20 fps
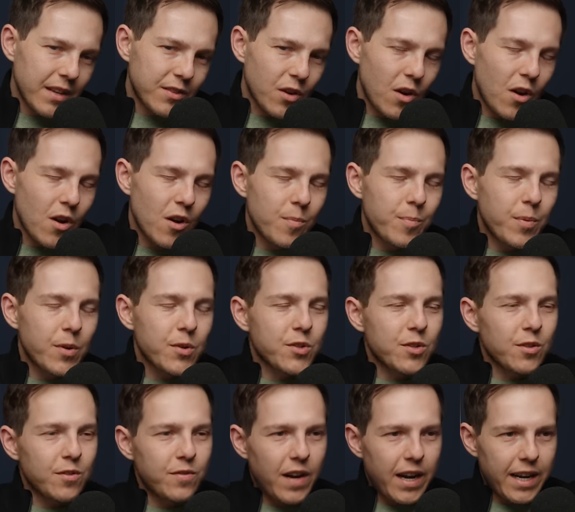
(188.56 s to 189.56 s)
It's all
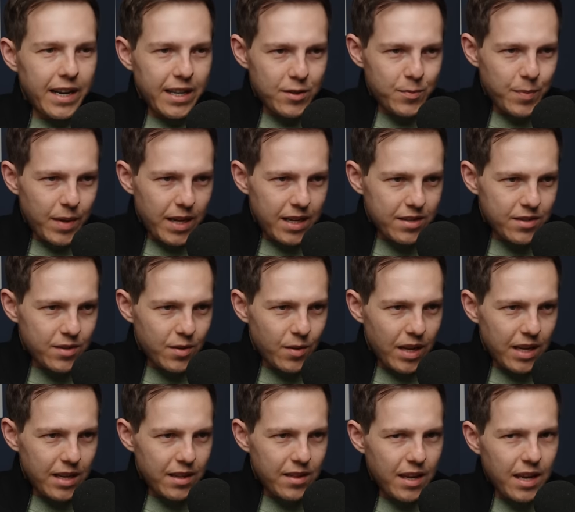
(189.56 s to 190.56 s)
personal finance based. So
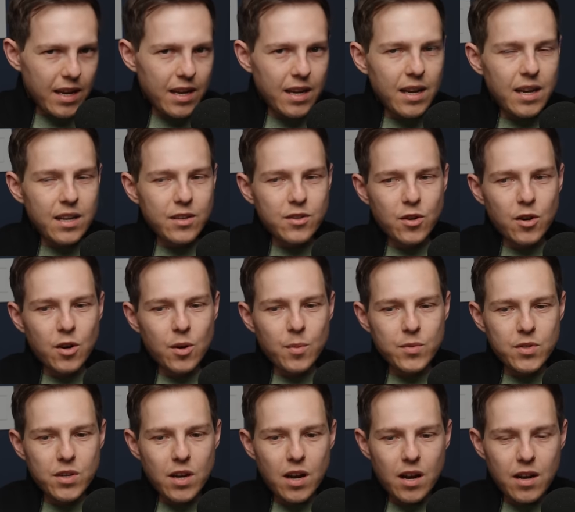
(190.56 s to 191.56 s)
anything in
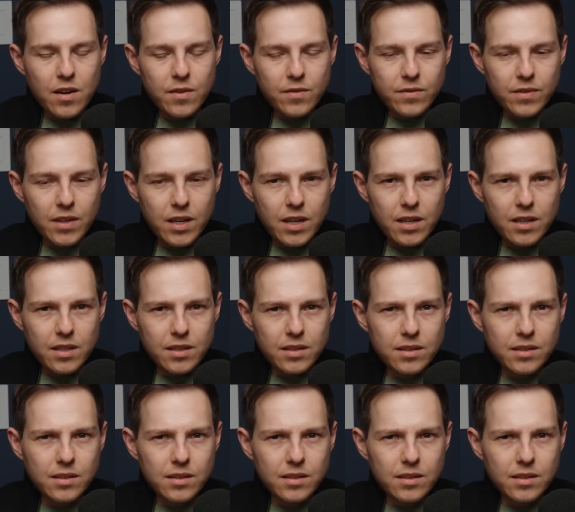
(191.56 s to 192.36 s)
terms of uh,